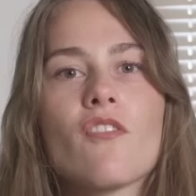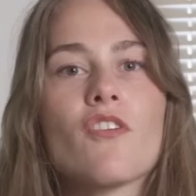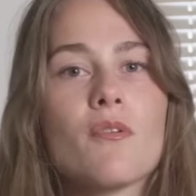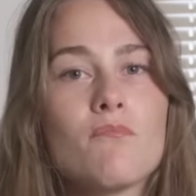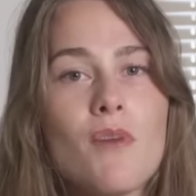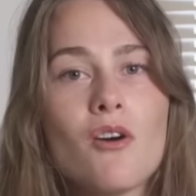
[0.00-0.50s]
For
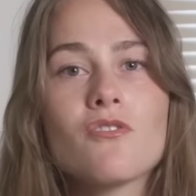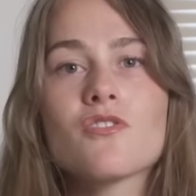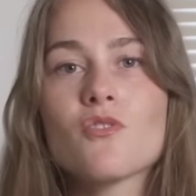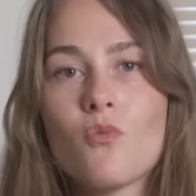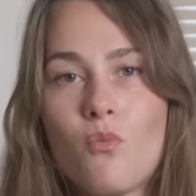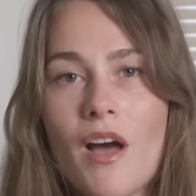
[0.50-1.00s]
most
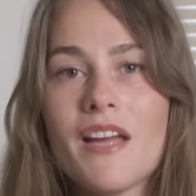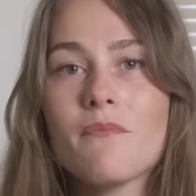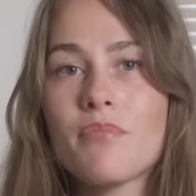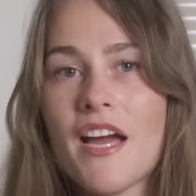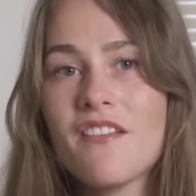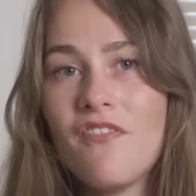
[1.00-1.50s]
white
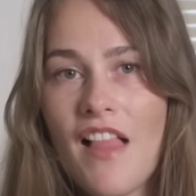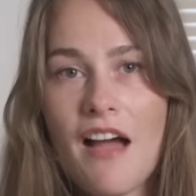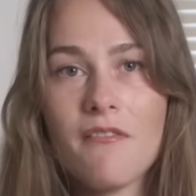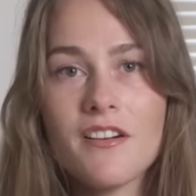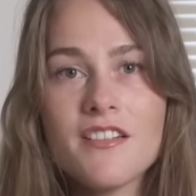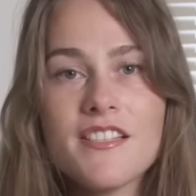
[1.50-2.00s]
bread
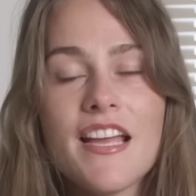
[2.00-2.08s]
flours,